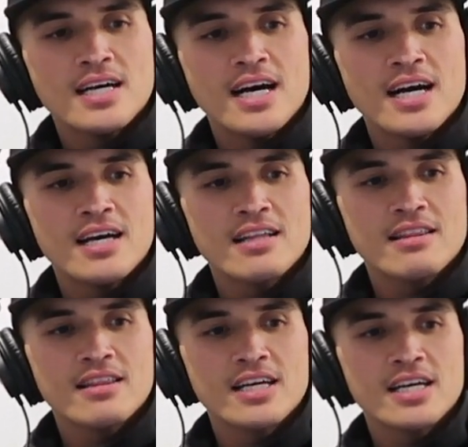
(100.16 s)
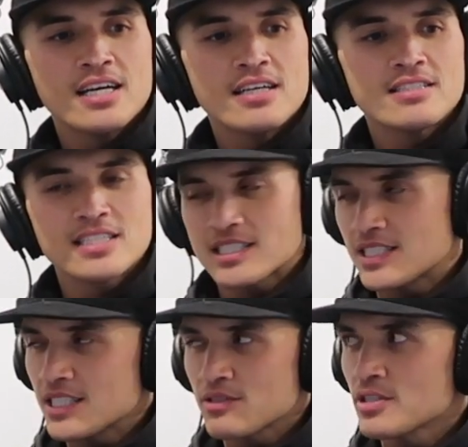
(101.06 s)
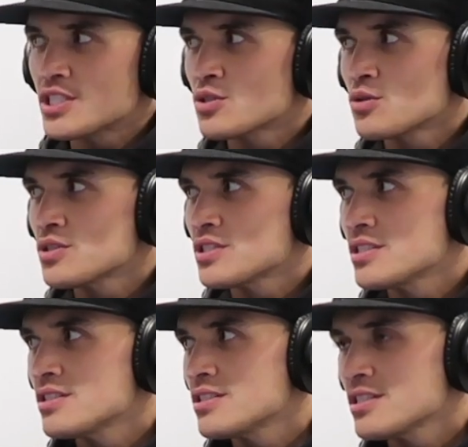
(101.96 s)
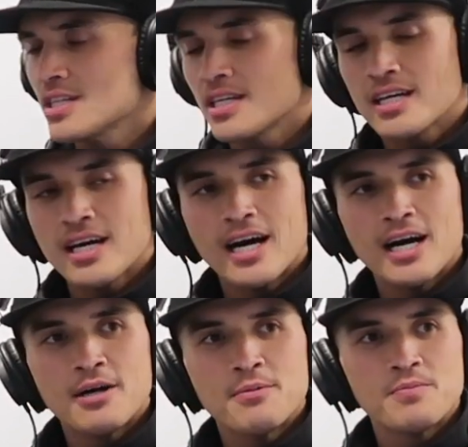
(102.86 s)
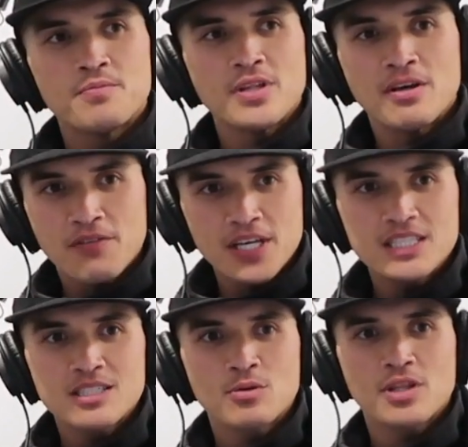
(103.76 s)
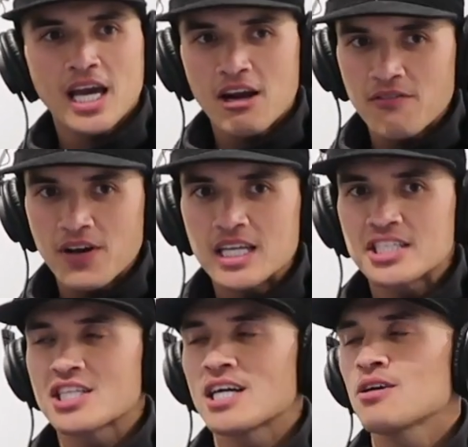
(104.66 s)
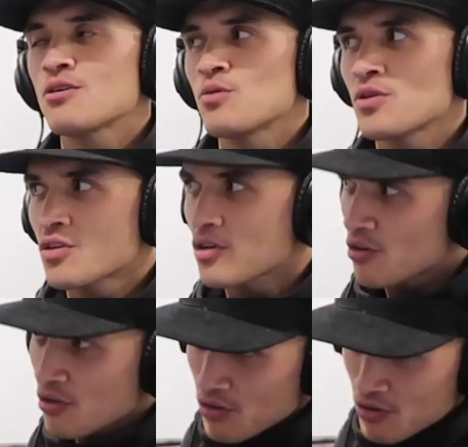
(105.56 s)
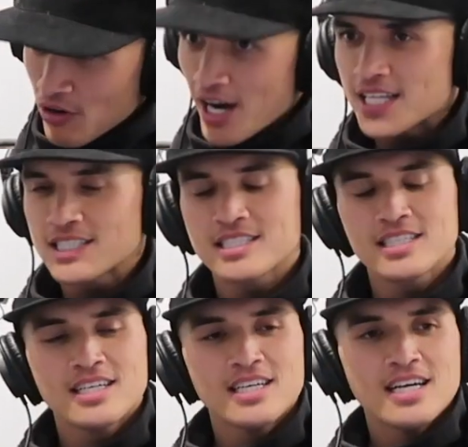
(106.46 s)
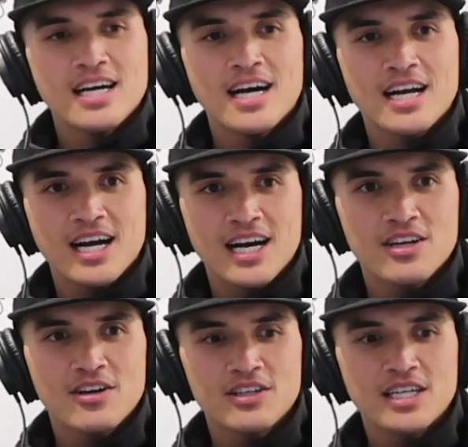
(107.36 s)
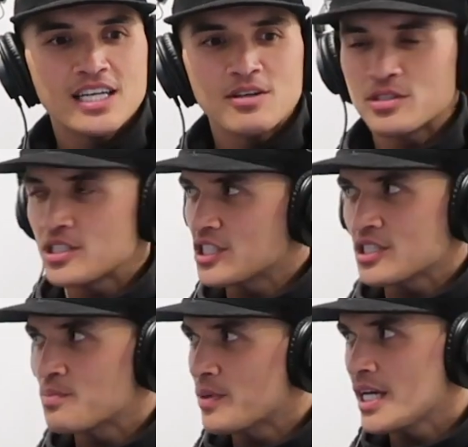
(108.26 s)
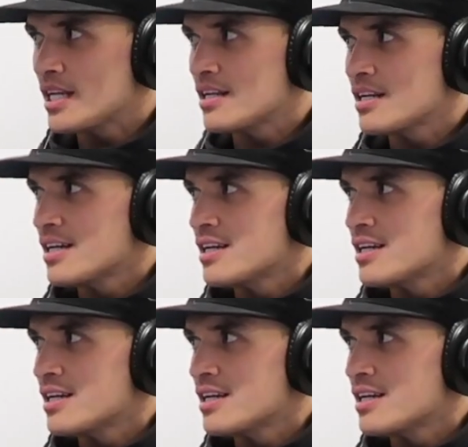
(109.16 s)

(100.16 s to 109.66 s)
the Success Resources event with Gary Vaynerchuk, with Grant Cardone, and it was just been